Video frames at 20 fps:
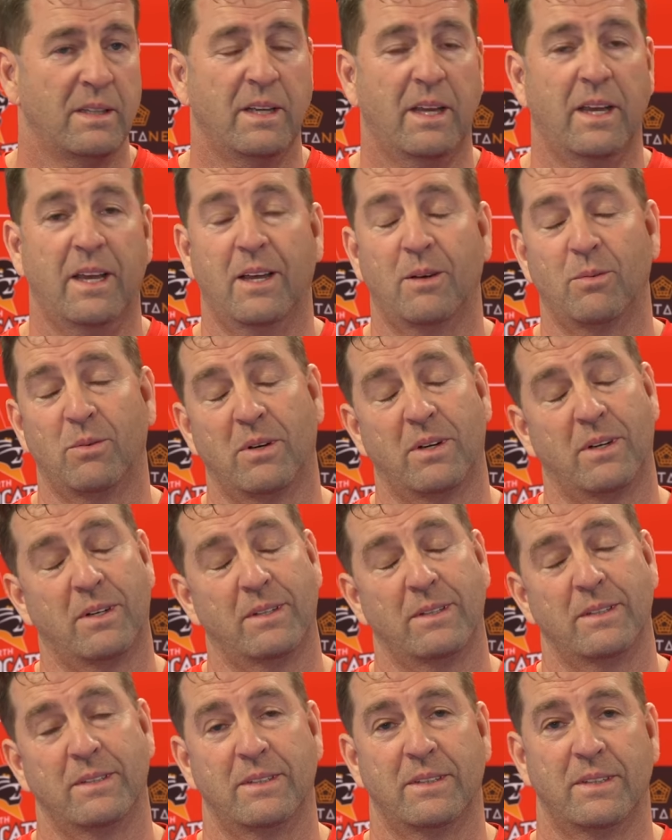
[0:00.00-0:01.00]
Yeah,
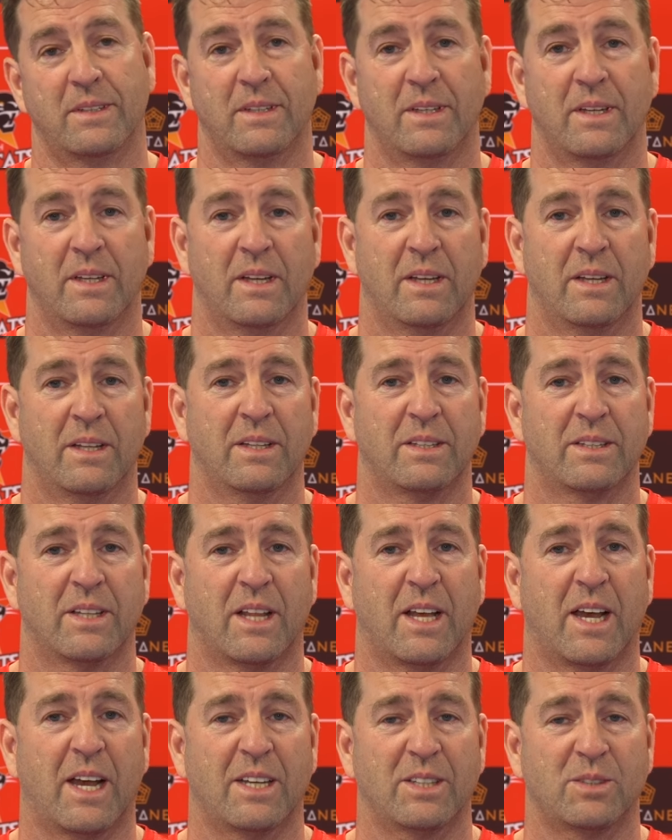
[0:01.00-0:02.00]
well, I think
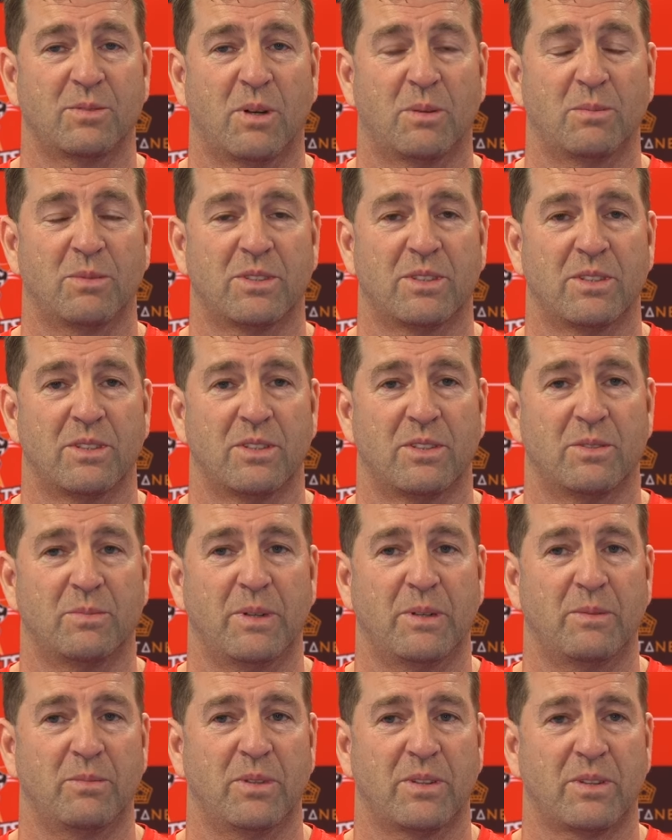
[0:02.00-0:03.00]
the last one was a little
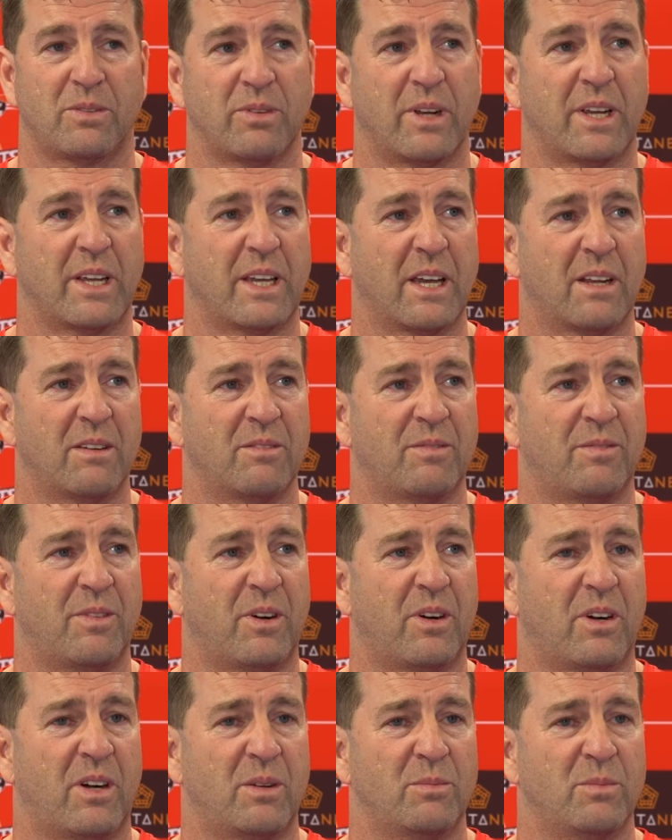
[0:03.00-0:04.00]
bit, with Greg getting
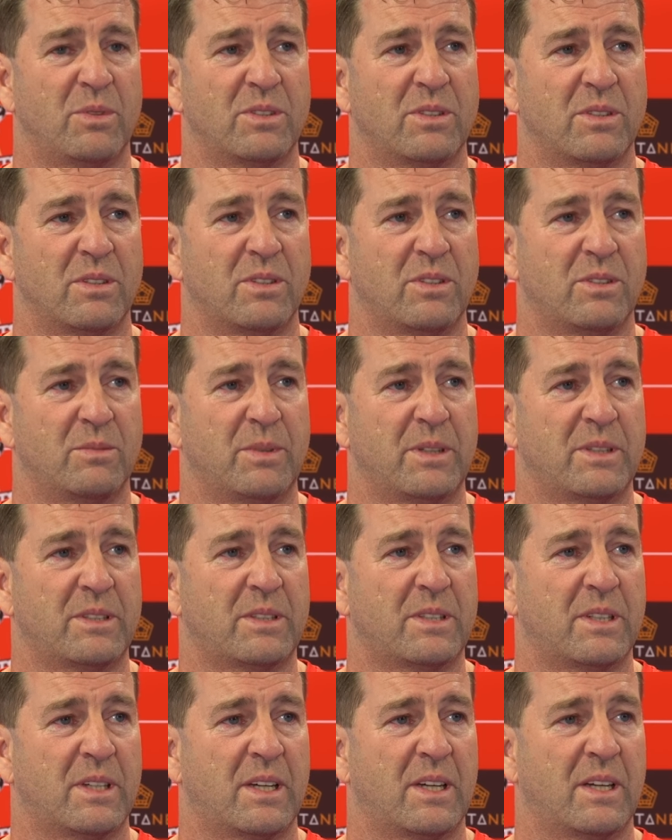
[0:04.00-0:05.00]
fined, was a little
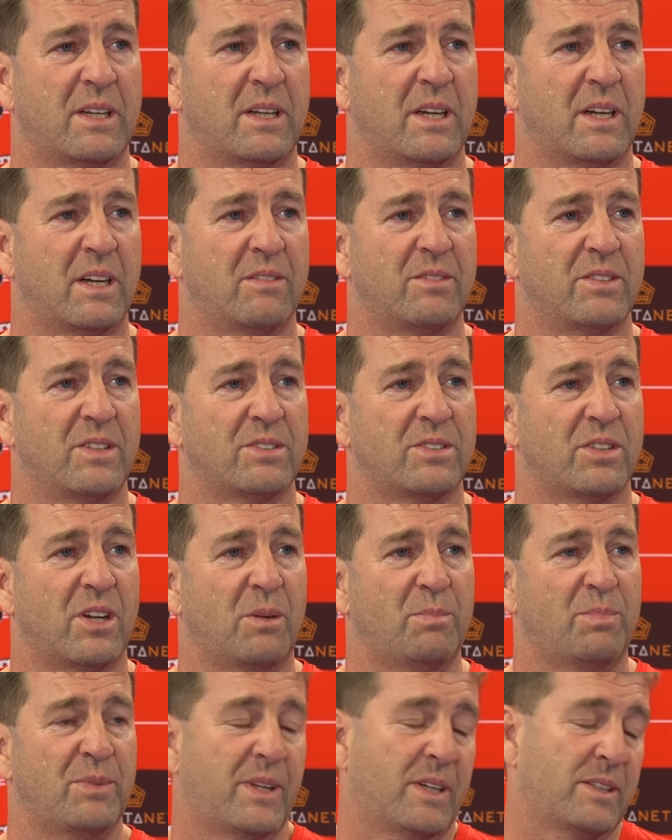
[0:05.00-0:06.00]
bit over the
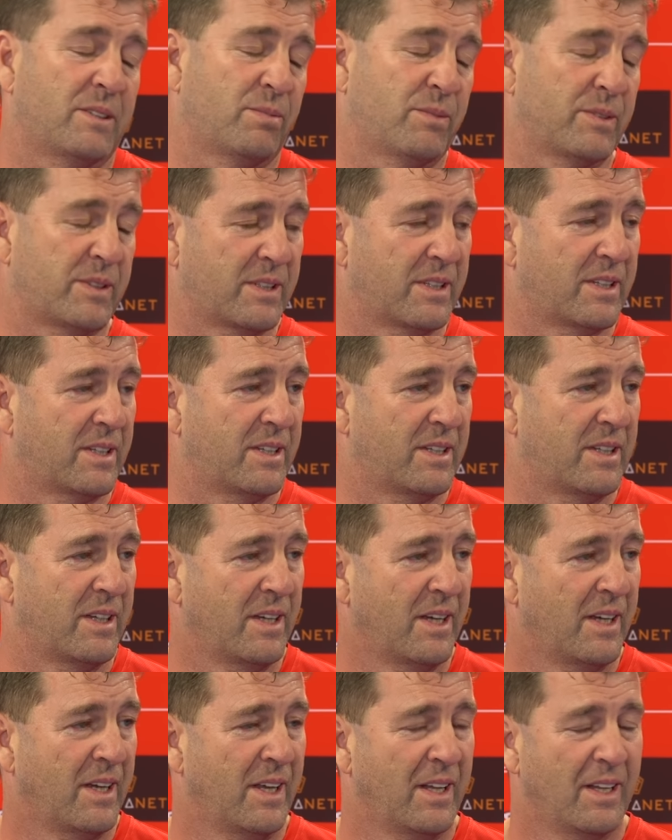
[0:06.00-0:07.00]
top, but that's
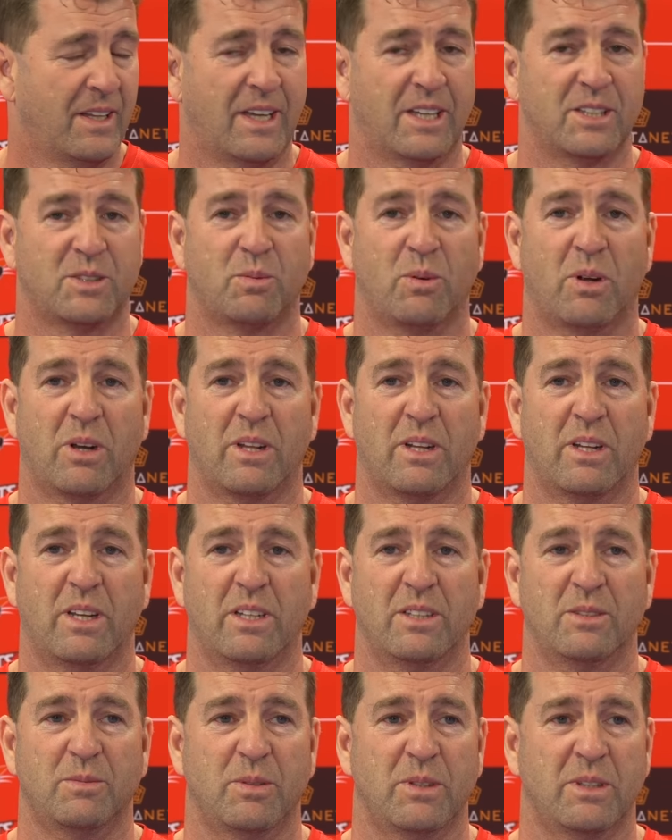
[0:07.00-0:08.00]
what it
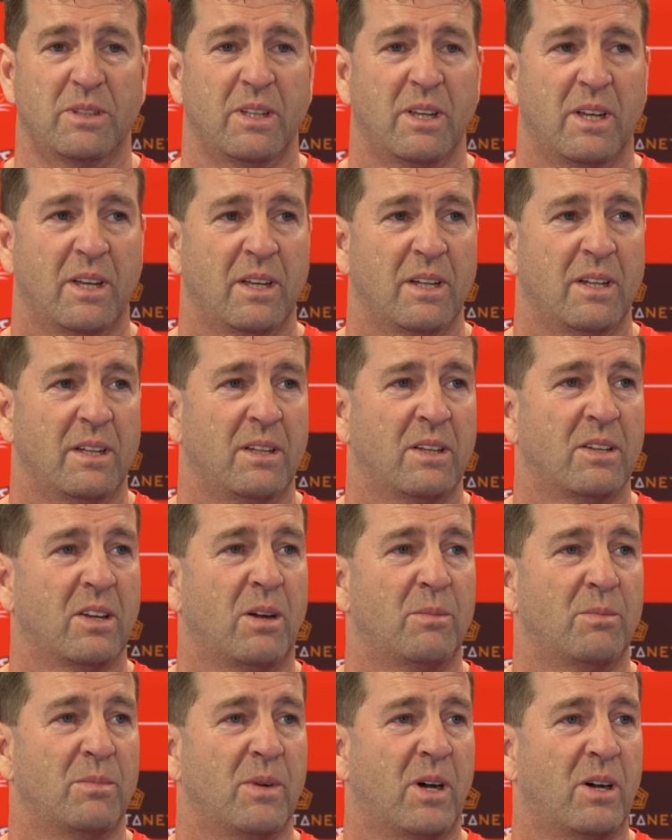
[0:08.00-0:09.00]
is. But like,
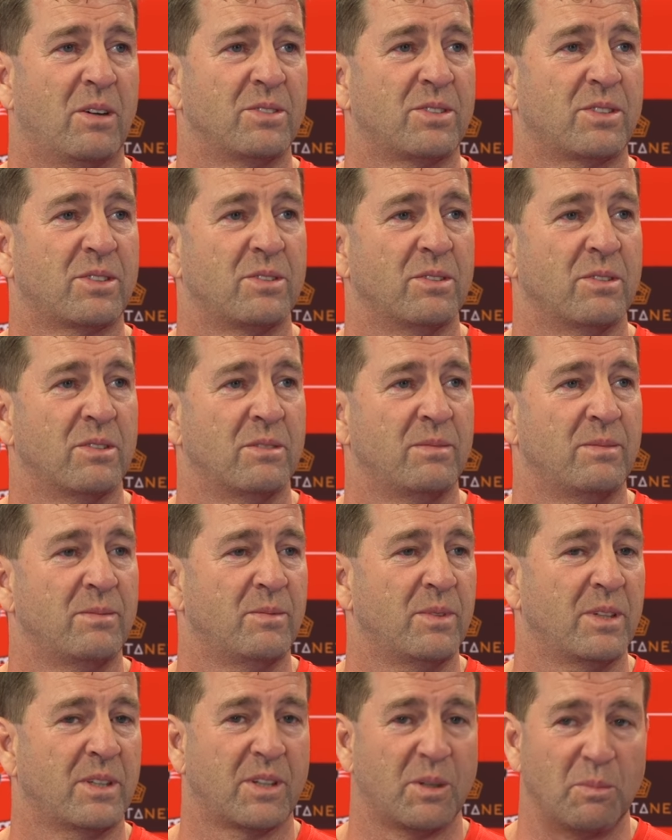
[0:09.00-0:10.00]
I'm old school.
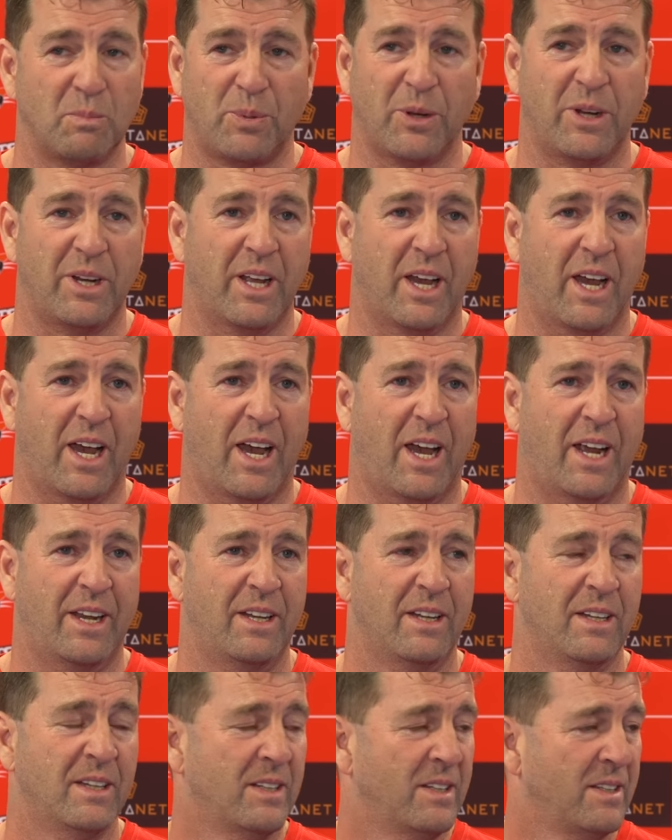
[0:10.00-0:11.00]
We compete
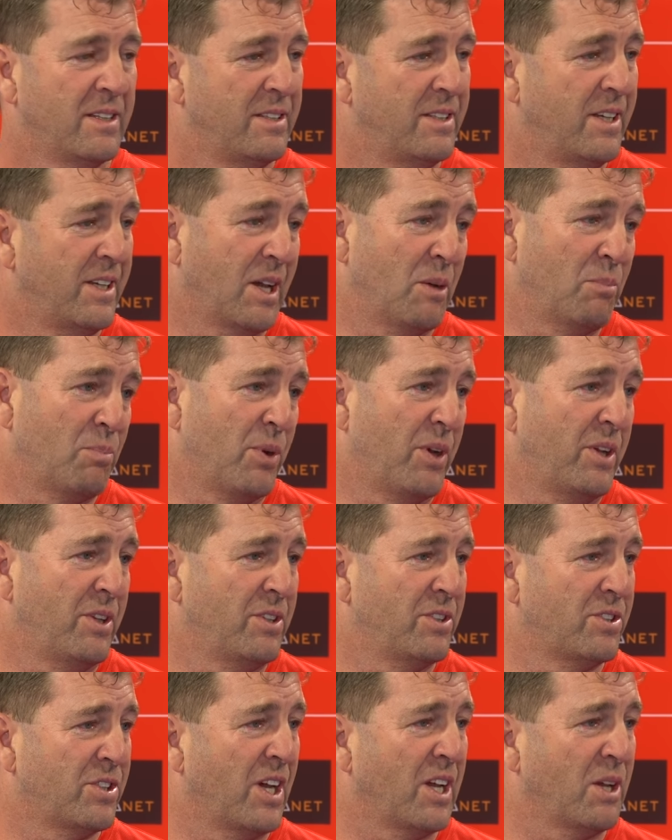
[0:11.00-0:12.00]
hard. You get
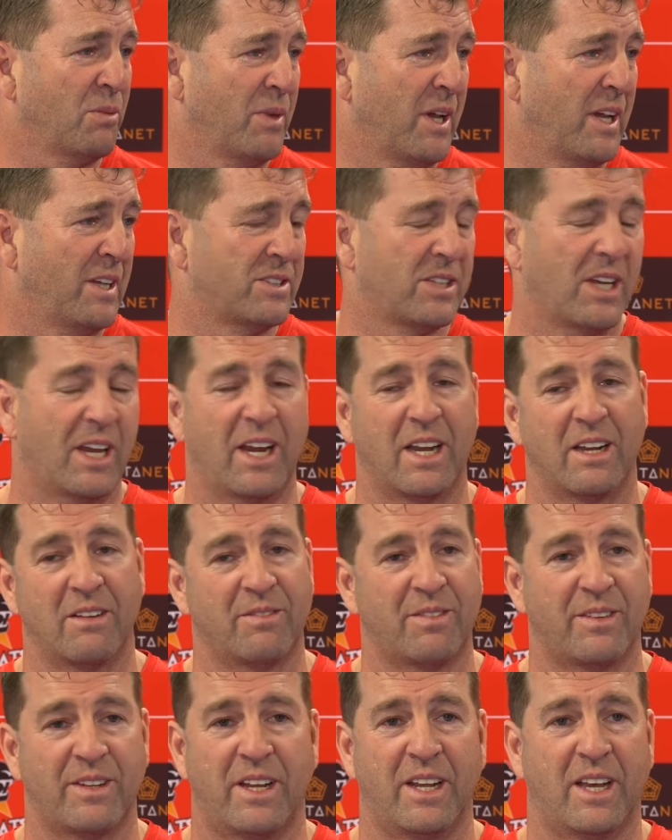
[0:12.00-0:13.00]
beaten, you shake a man's hand,
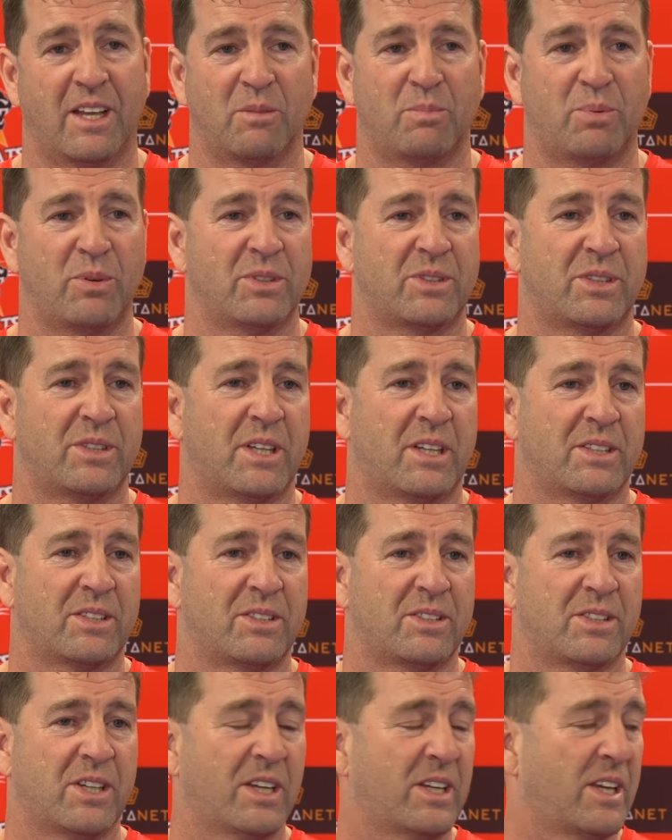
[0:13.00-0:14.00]
and for the other person
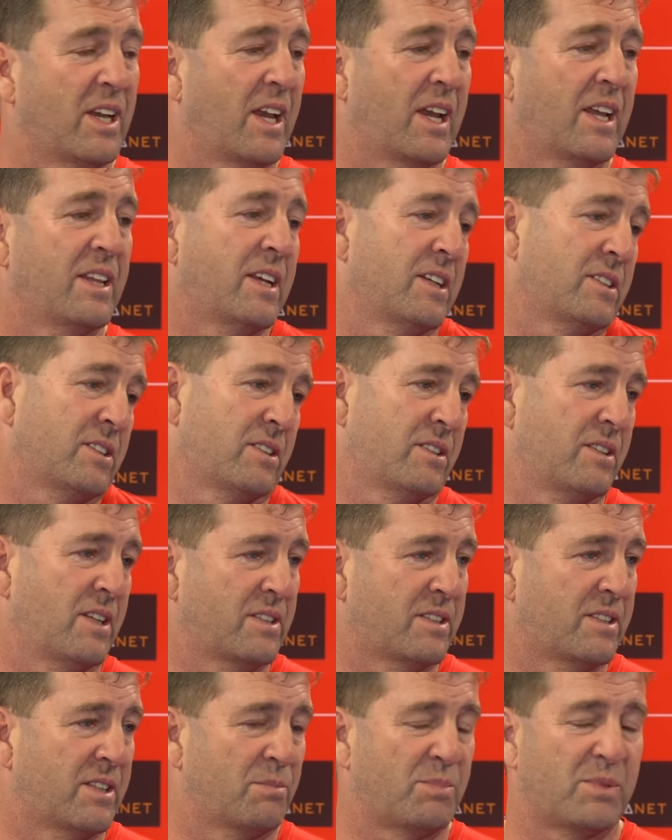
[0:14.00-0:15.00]
doesn't shake your hand,
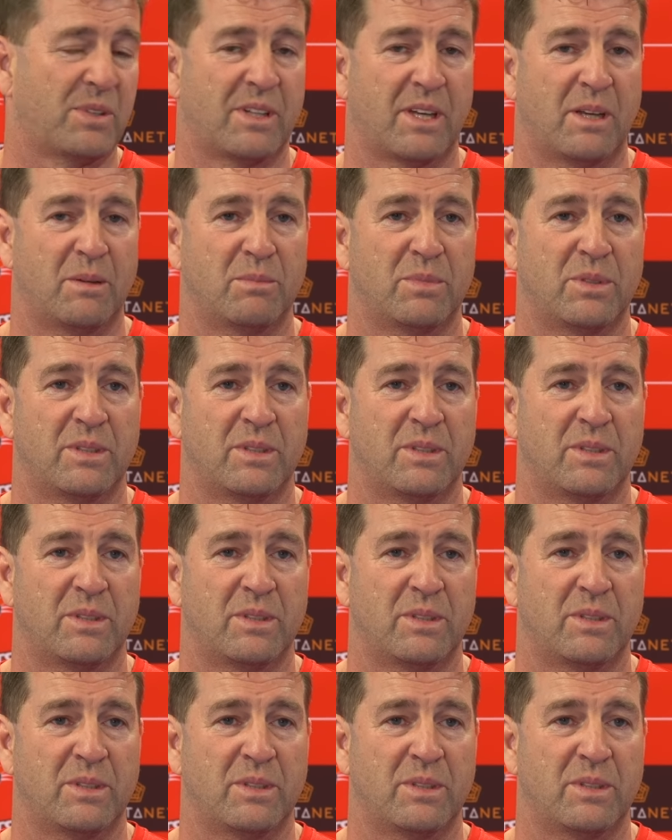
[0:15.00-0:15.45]
that's up to them.